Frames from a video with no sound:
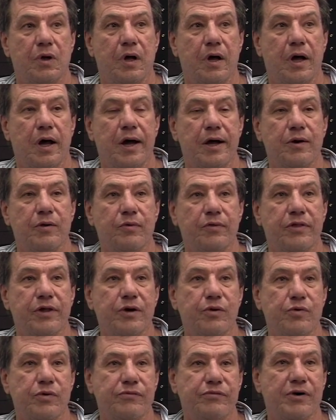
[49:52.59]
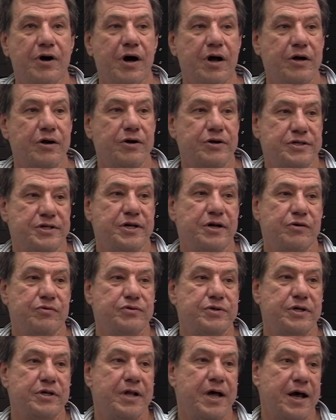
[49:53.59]
I don't think we've gotten ourselves
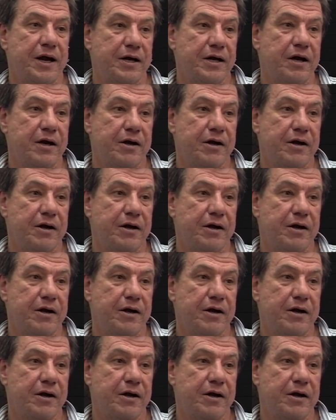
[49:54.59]
in that kind